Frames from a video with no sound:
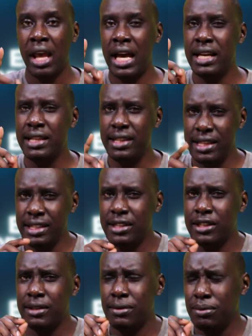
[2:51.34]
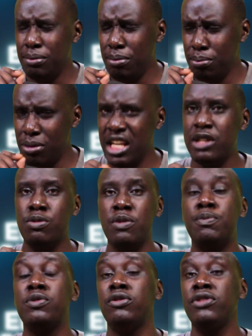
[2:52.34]
And this might be
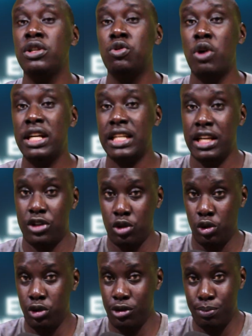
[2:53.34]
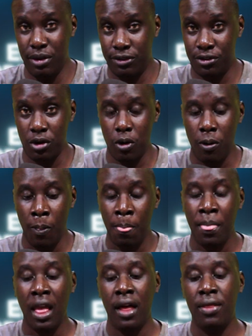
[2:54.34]
proving what I told you before,
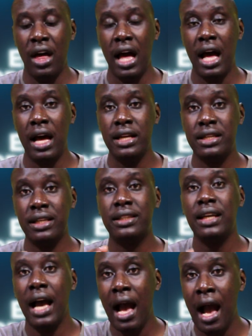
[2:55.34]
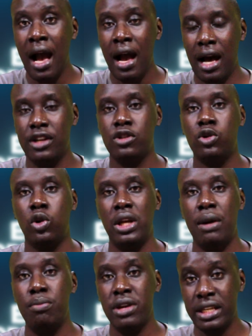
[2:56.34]
that SHA has
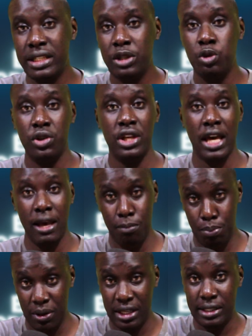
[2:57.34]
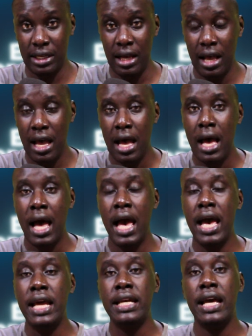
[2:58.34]
collaborated with M-Pesa,
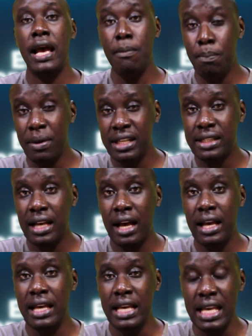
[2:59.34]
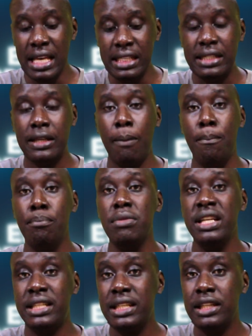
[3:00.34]
and M-Pesa is
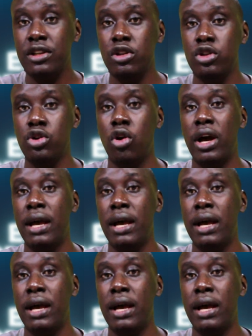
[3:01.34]
submitting your